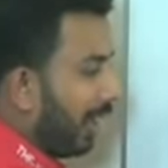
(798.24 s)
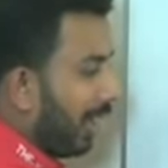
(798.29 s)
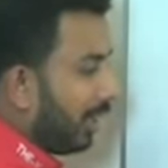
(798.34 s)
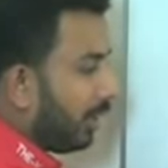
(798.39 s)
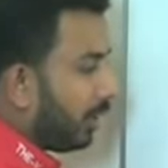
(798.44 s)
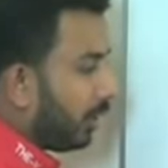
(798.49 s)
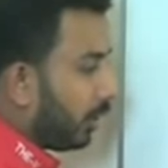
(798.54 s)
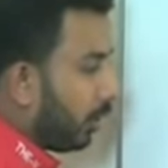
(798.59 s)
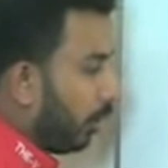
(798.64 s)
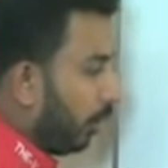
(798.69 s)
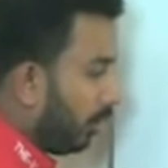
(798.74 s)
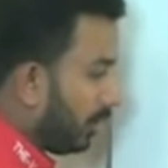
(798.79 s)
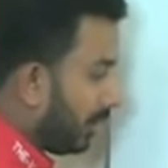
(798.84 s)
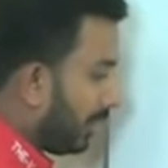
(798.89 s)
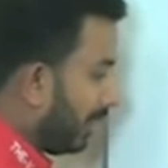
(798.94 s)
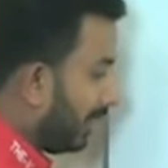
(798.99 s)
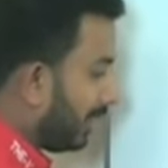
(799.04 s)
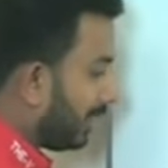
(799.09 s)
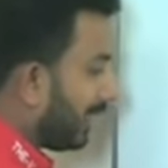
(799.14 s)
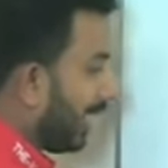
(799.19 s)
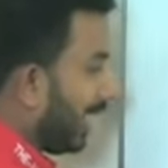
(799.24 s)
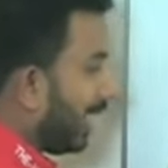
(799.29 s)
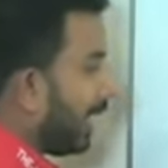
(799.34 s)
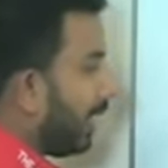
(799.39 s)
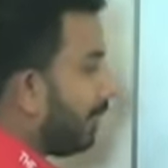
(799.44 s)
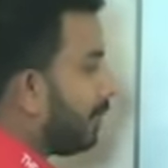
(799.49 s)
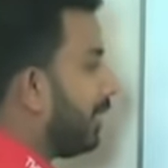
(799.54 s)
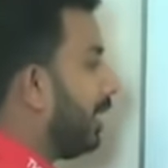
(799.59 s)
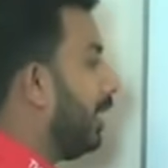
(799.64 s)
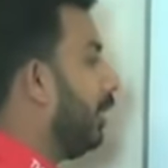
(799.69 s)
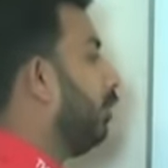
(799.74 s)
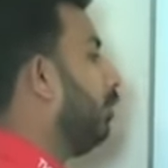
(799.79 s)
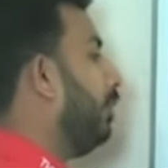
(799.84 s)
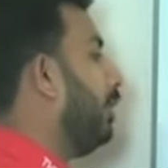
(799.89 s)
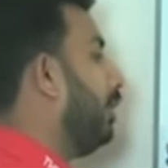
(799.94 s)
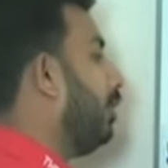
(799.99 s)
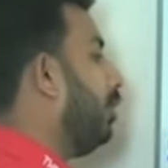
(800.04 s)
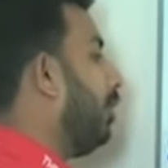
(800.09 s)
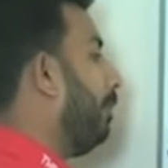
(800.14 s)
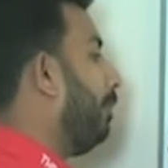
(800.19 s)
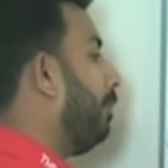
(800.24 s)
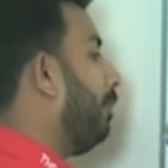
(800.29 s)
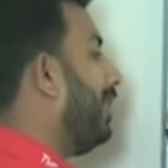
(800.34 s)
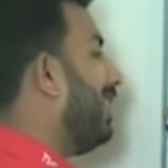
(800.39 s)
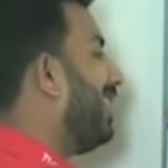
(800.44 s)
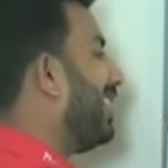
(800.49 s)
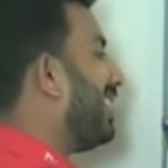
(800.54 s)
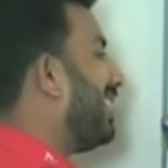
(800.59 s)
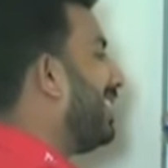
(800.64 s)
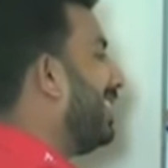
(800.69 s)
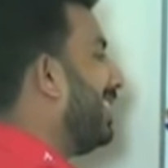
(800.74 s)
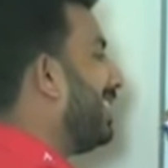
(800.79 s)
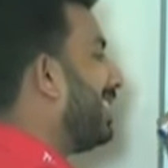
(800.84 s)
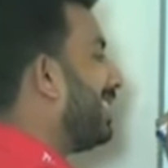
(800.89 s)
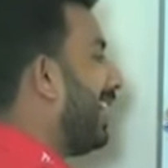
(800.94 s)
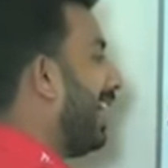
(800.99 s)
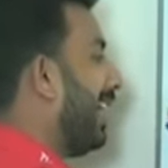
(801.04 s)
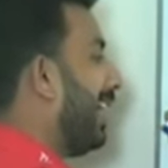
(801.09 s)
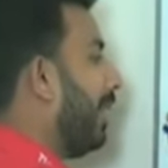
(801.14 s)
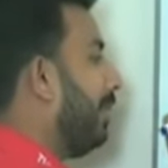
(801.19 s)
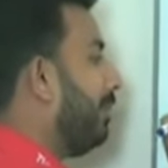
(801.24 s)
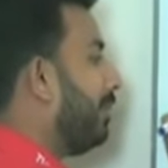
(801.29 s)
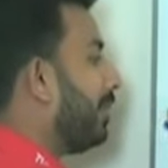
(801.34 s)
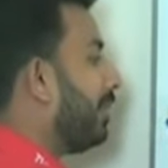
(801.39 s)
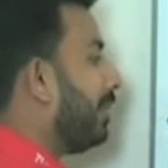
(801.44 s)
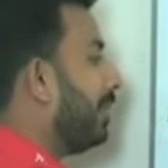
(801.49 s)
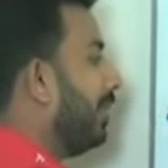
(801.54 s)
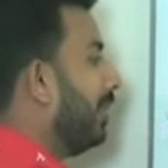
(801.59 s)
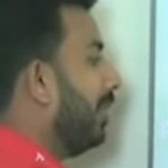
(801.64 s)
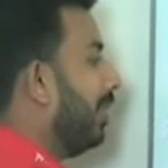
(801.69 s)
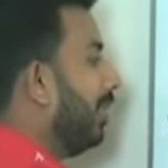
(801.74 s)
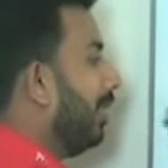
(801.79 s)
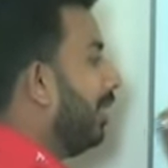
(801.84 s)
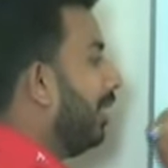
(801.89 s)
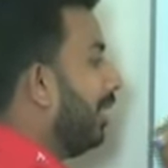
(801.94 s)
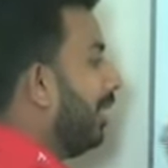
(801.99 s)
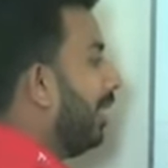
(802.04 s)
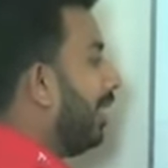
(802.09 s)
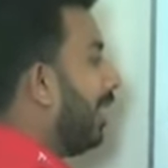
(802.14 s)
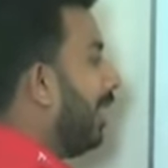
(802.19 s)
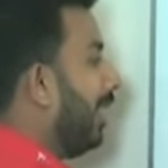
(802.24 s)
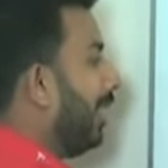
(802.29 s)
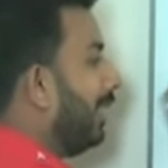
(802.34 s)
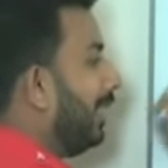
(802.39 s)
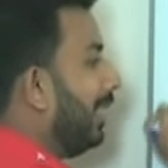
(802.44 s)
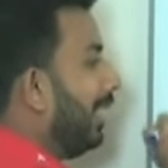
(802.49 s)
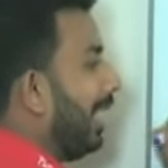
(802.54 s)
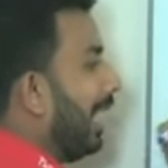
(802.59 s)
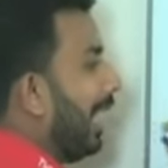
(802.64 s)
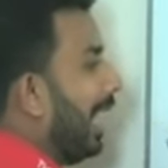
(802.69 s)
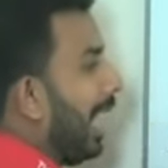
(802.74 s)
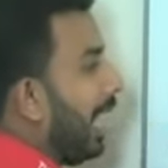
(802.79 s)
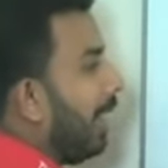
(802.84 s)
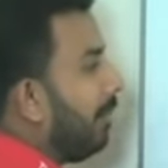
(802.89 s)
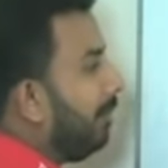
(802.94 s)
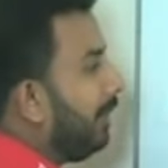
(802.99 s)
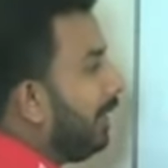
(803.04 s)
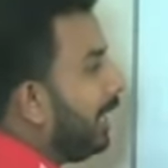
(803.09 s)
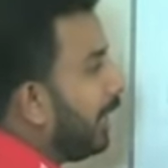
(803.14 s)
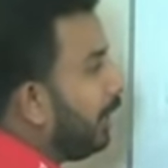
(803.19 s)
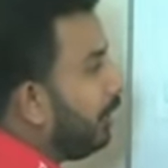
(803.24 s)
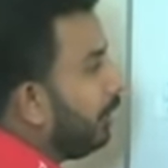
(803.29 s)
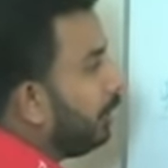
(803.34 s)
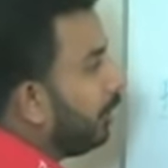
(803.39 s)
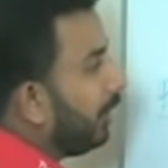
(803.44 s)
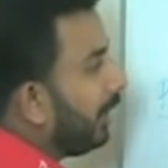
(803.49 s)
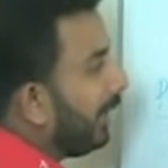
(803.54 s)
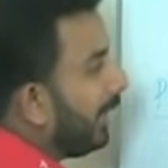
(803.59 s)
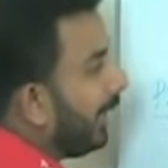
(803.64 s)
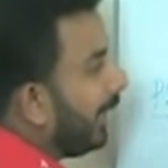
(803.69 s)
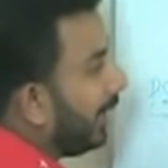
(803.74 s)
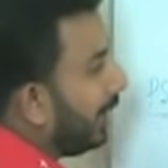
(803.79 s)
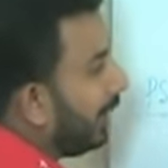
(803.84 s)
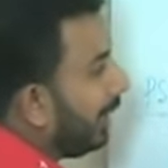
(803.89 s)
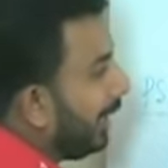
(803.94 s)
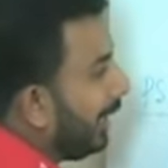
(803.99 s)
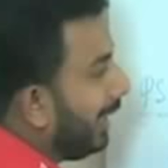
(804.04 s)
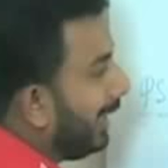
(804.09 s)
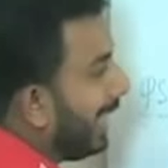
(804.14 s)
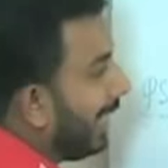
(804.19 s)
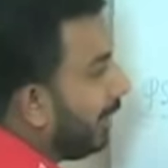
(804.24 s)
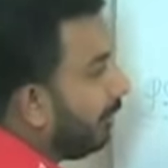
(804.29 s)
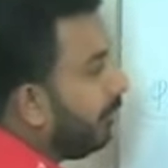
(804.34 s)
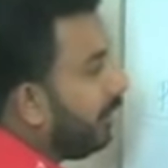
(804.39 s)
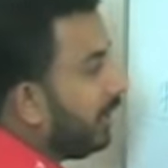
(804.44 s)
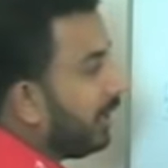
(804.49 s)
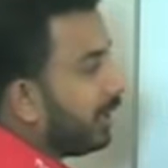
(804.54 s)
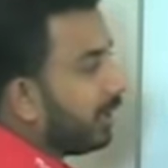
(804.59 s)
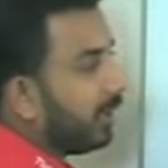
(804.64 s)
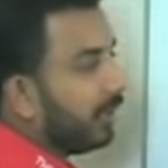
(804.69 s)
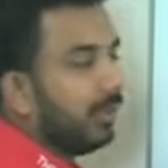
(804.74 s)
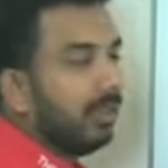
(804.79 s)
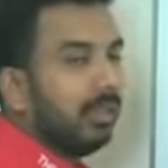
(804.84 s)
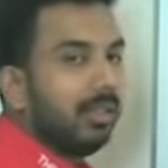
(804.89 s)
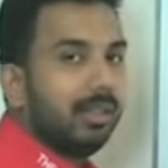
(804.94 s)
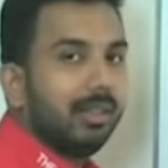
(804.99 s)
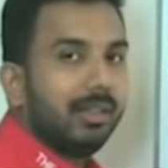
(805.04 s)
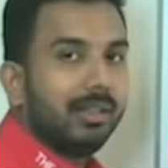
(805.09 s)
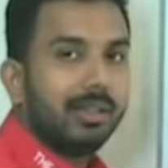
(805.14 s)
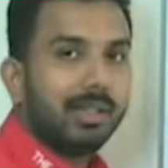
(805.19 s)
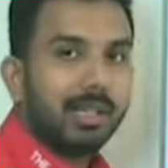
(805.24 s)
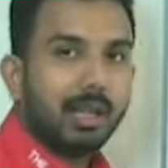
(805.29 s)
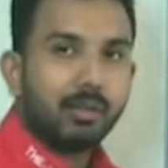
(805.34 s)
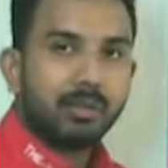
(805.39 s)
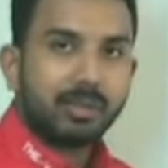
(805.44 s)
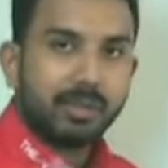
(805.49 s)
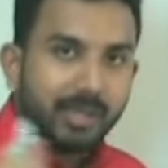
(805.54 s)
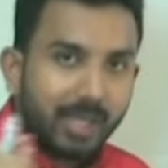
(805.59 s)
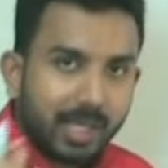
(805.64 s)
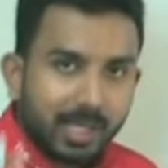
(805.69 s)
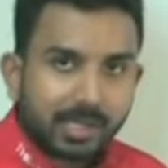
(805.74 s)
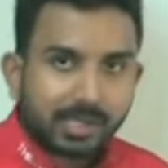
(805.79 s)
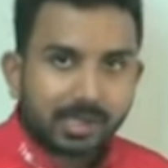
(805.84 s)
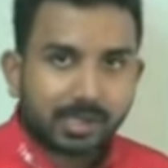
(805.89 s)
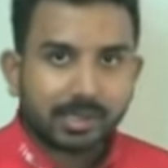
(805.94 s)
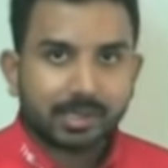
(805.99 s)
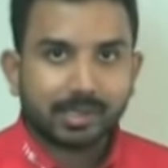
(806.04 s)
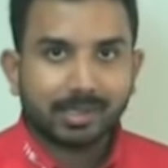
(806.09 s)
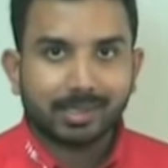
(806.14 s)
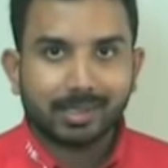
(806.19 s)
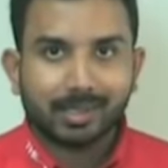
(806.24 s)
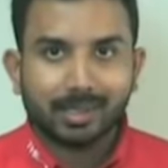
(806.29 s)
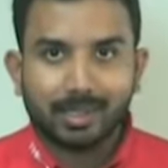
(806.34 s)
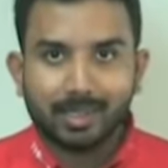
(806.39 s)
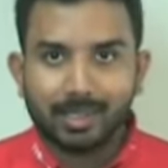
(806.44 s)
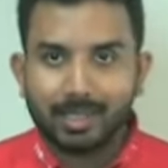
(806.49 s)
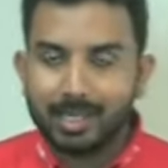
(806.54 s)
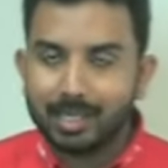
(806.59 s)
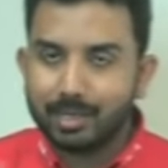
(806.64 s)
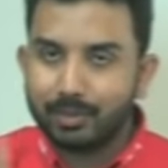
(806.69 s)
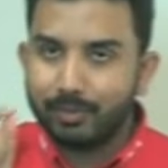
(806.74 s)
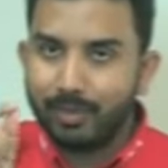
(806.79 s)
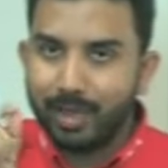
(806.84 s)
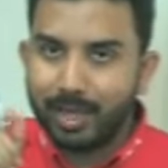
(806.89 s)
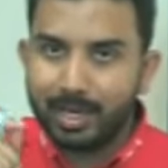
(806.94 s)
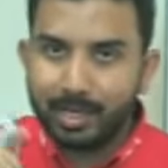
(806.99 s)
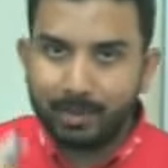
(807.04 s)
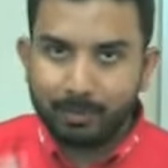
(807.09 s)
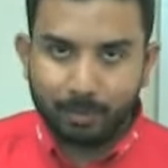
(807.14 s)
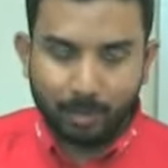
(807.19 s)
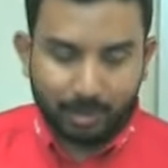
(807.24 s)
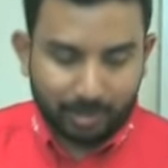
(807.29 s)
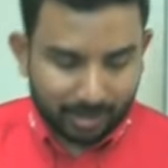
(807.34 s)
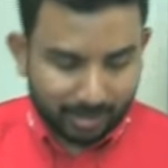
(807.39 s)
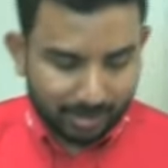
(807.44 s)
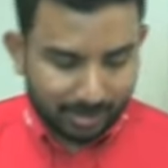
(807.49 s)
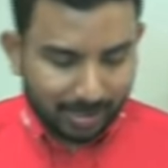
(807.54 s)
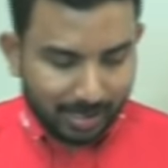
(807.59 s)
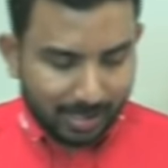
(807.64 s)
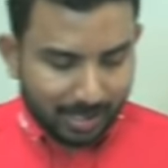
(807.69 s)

right, total sign-ups, including your personal sign-ups. Alright? How many are you going to get in that week? Now this is very important.